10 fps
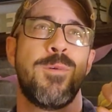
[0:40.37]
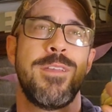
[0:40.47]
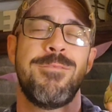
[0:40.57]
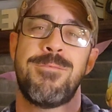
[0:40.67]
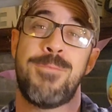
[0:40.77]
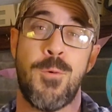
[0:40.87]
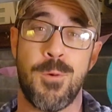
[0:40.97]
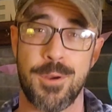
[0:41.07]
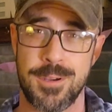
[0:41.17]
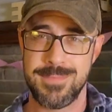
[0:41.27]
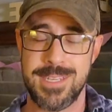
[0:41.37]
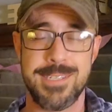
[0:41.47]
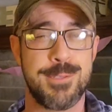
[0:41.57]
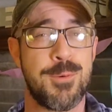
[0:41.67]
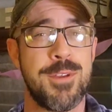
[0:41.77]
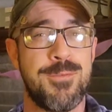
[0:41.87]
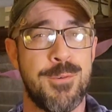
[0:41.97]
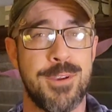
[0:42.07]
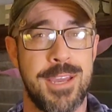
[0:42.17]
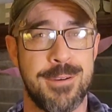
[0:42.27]
24, it is
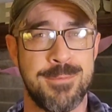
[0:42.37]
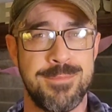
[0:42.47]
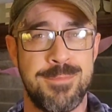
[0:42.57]
24 now,